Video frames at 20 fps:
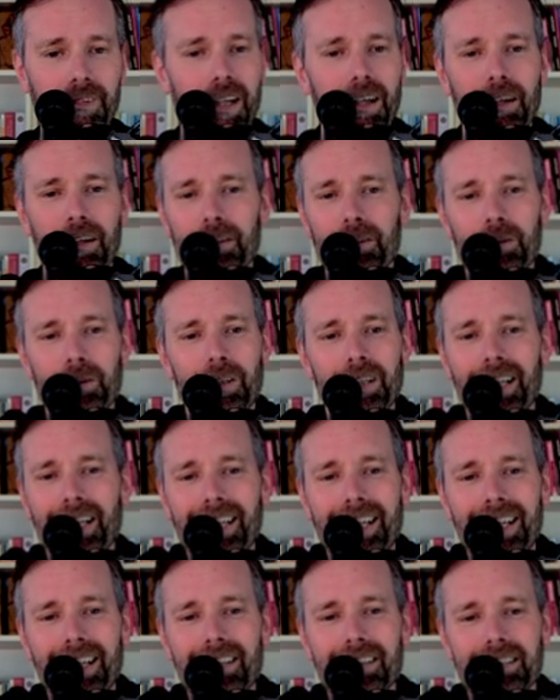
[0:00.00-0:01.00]
So
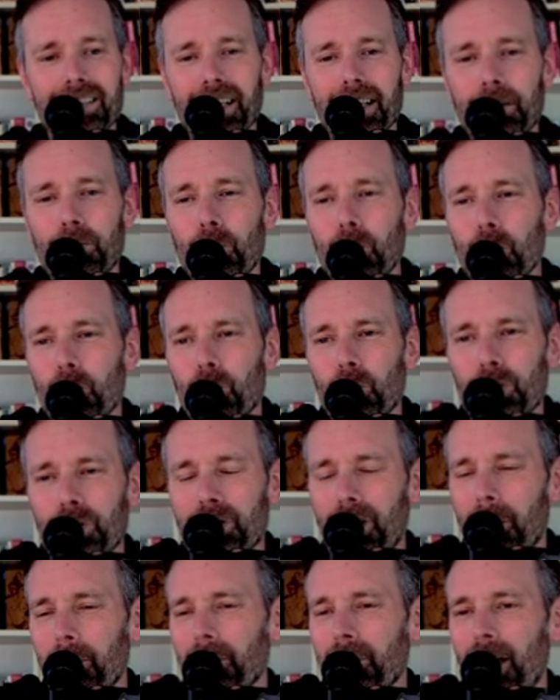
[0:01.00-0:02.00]
again, it's like we're
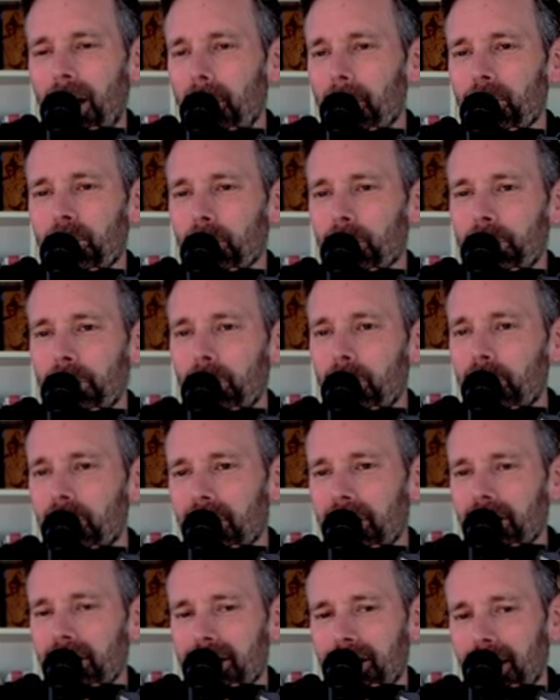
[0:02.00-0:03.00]
sometimes we're
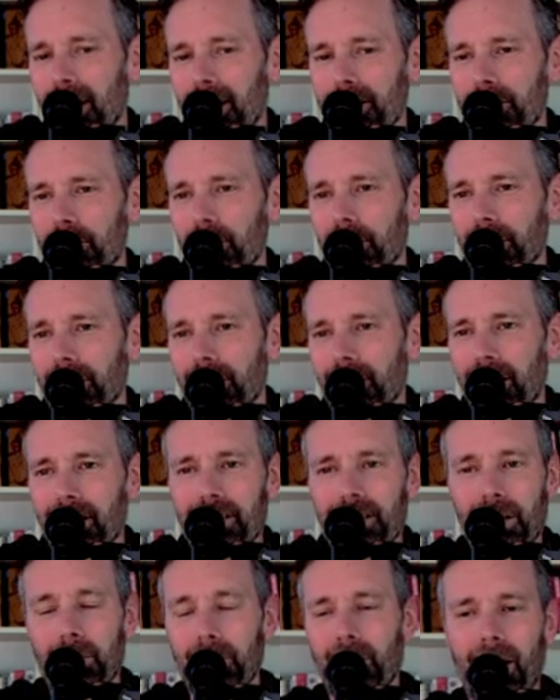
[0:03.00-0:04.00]
using the Sanskrit and
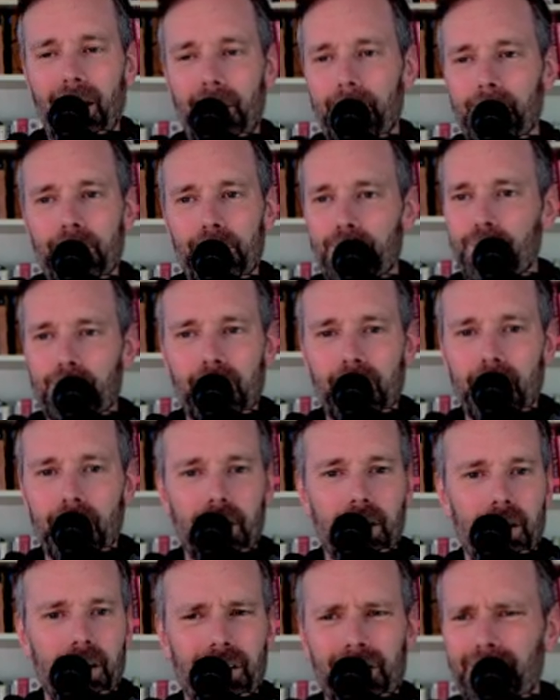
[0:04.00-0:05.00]
sometimes
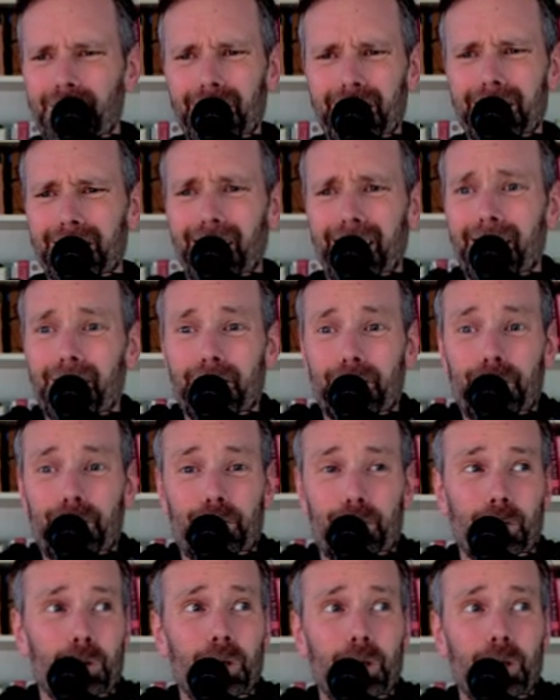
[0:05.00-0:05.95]
just saying screw it